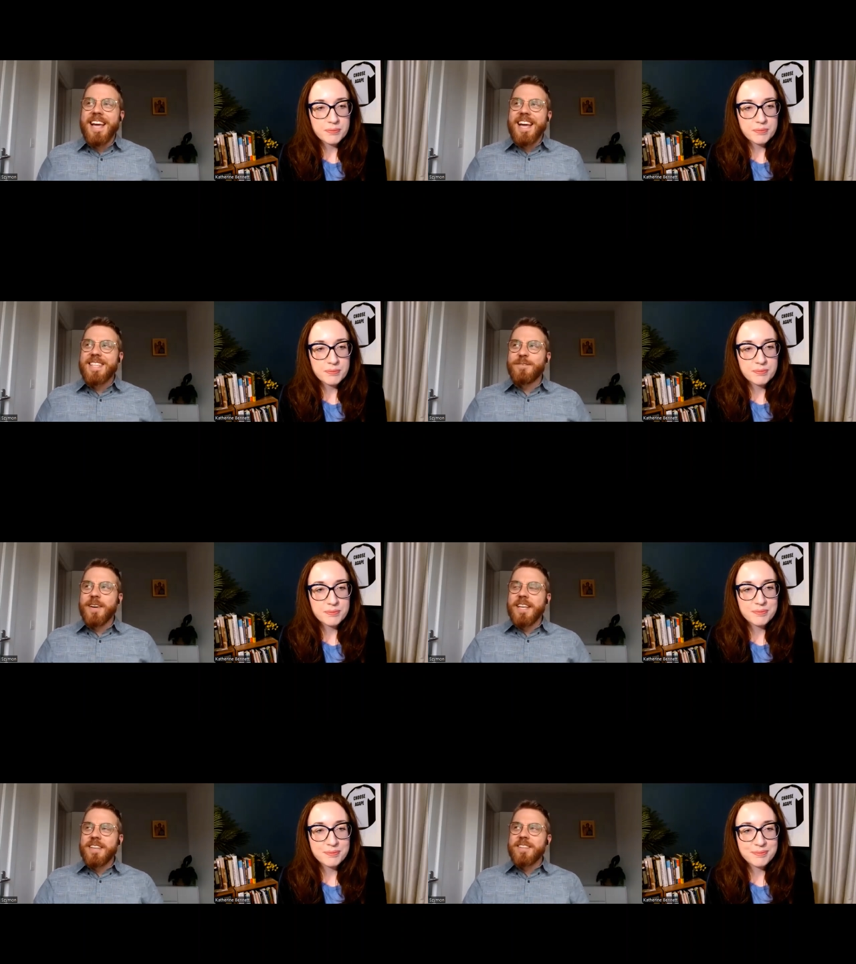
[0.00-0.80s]
Speaker 1: it's
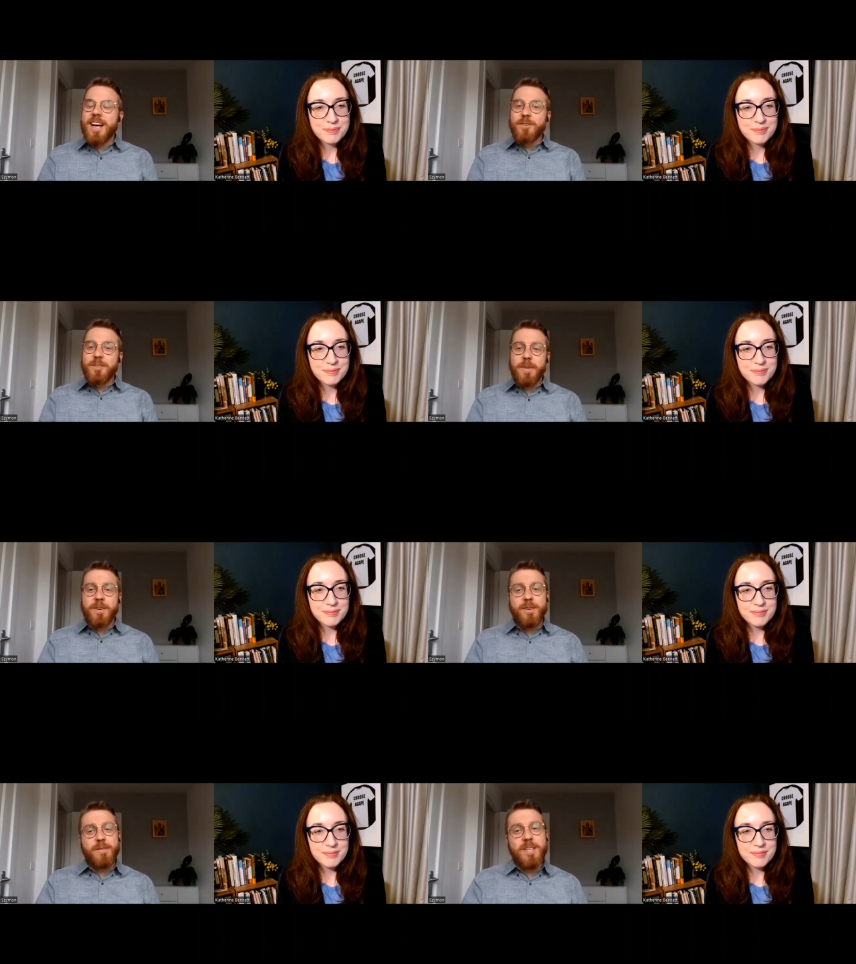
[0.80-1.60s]
funny because after my
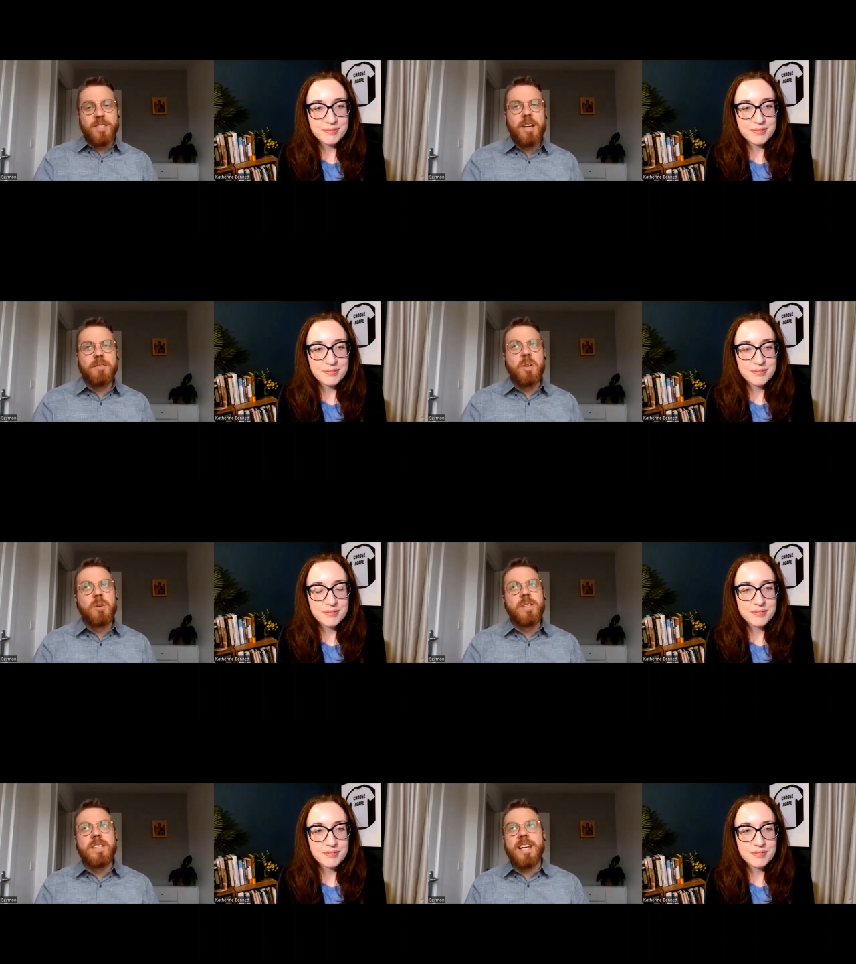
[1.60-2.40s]
conversion, I've
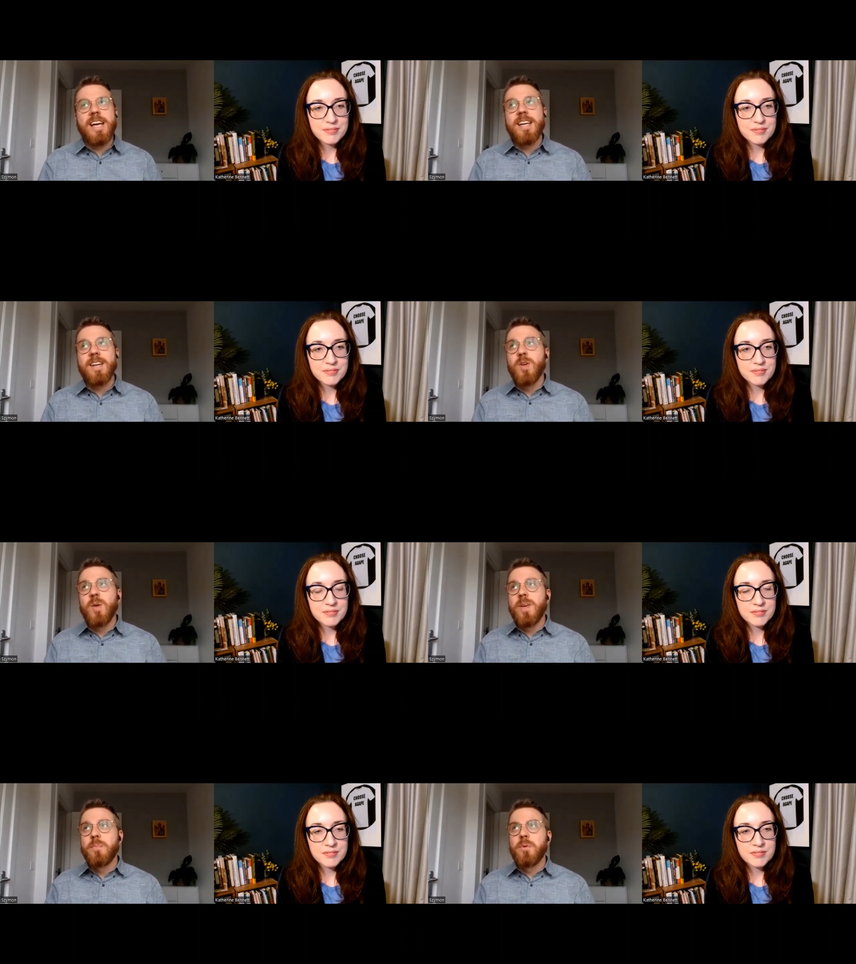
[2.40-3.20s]
noticed I had a
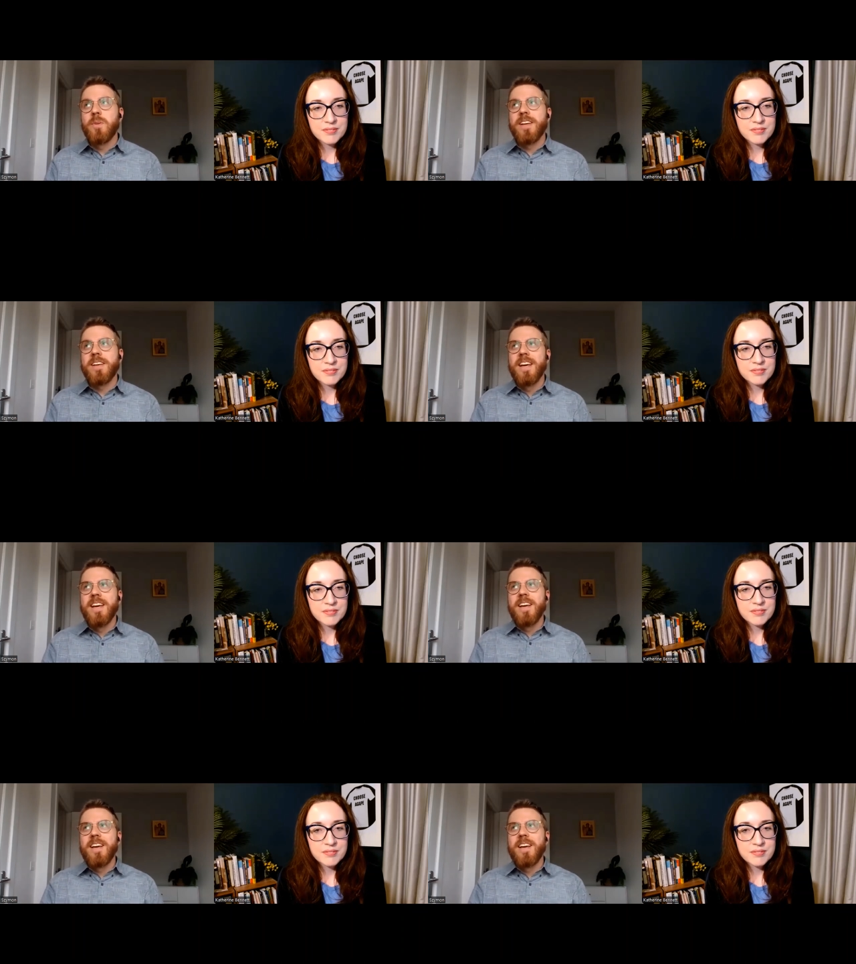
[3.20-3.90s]
few people like